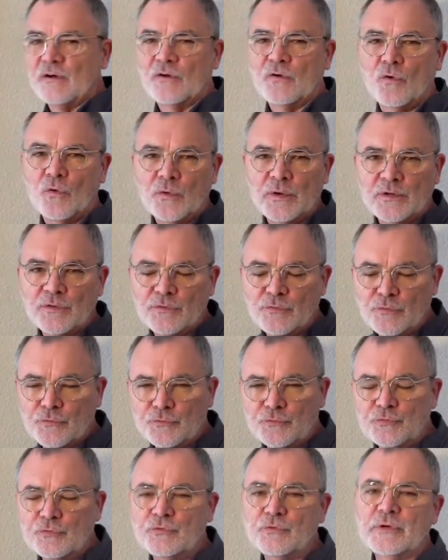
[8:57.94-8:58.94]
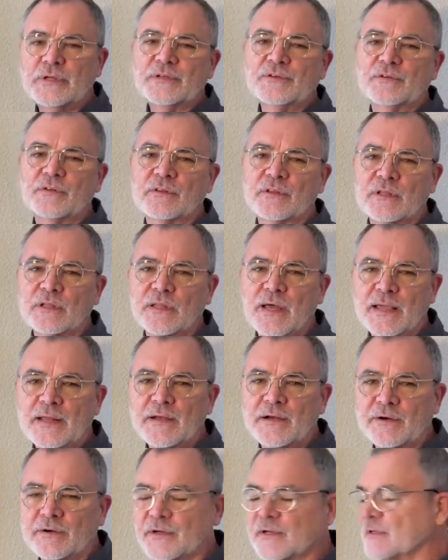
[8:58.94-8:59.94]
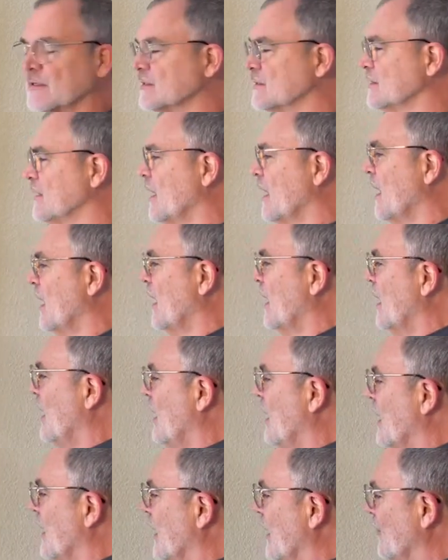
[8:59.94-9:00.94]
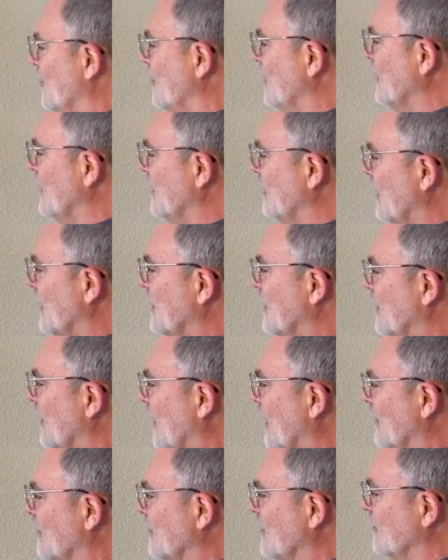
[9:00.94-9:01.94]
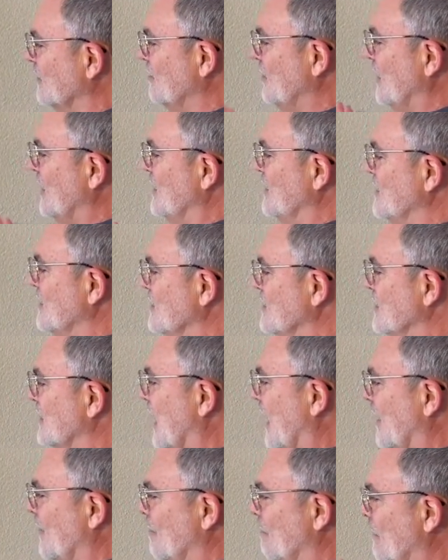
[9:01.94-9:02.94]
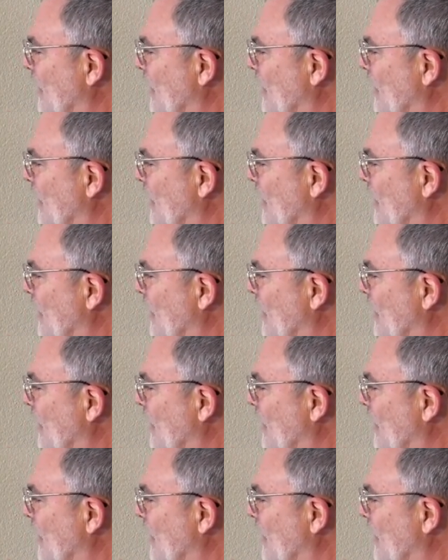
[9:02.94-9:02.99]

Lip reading: going through into the light areas. And I really like that. This piece has got